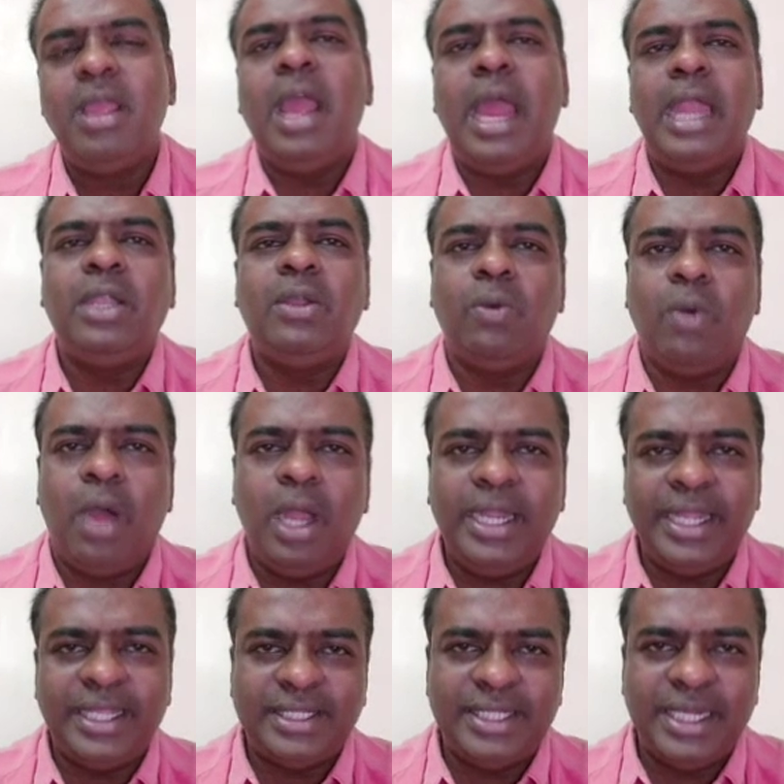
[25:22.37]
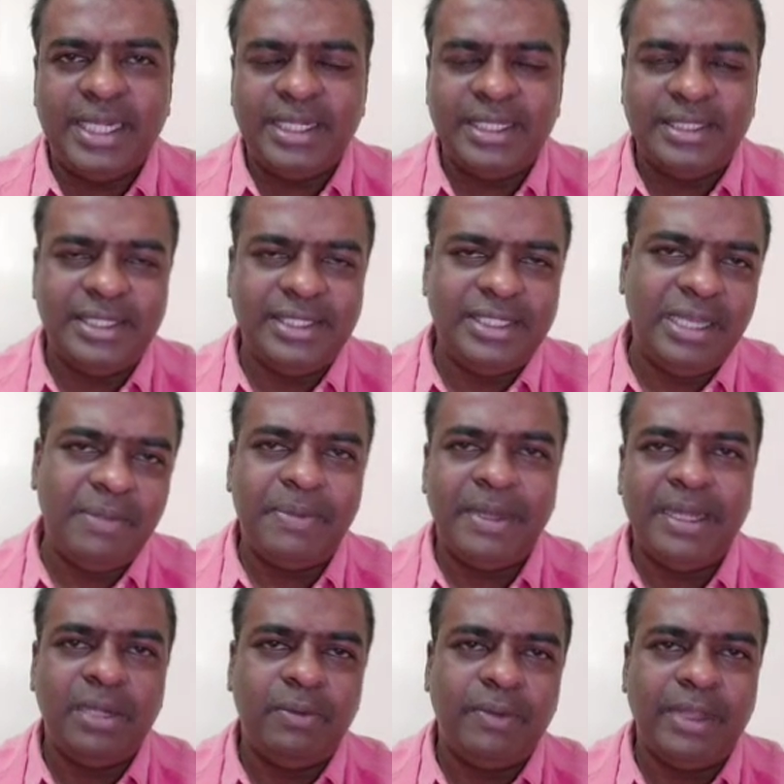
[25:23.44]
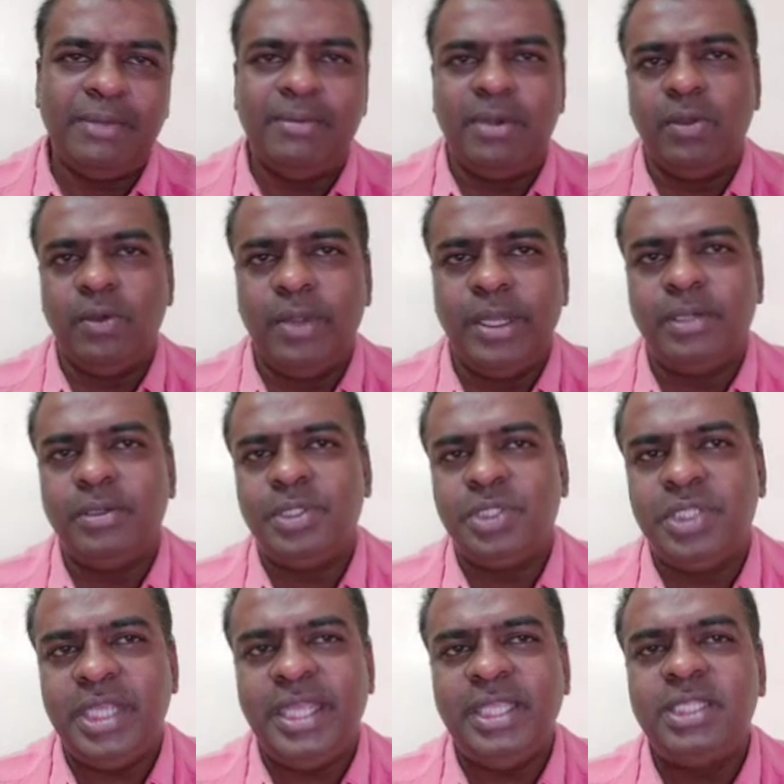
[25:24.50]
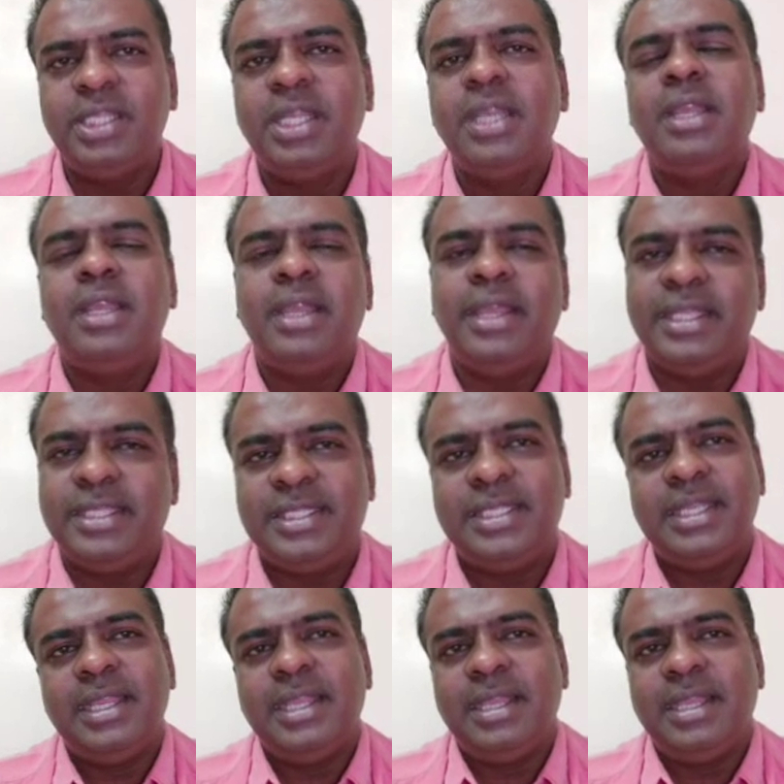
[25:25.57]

and to what extent is this dependent variable going to change is